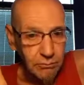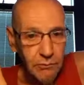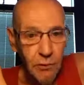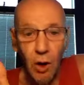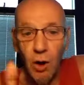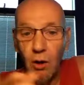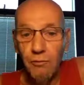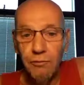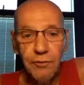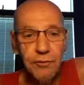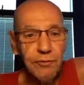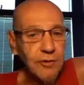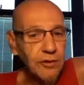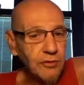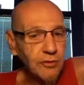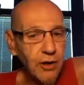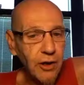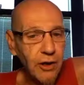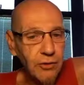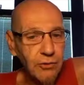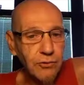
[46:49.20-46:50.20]
All 50
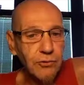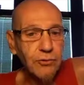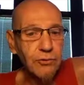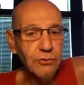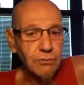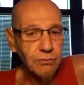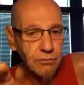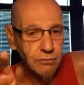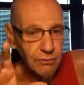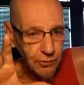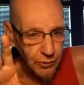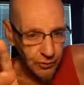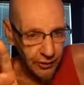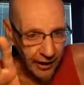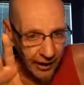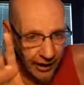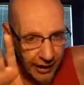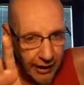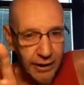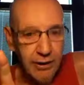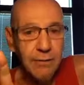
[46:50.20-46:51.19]
states, you
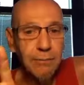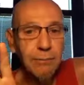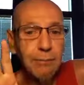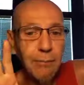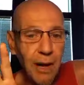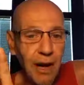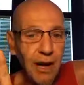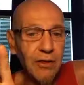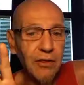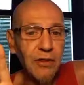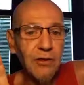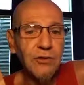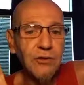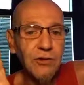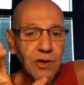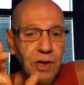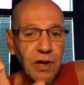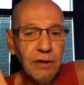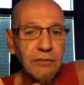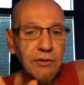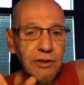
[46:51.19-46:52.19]
can buy this
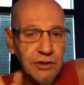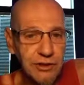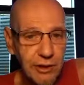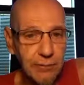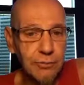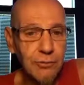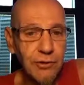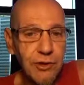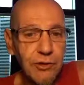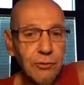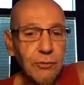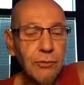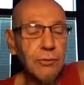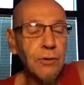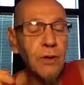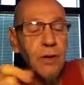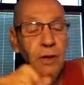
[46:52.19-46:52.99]
and have it shipped to you.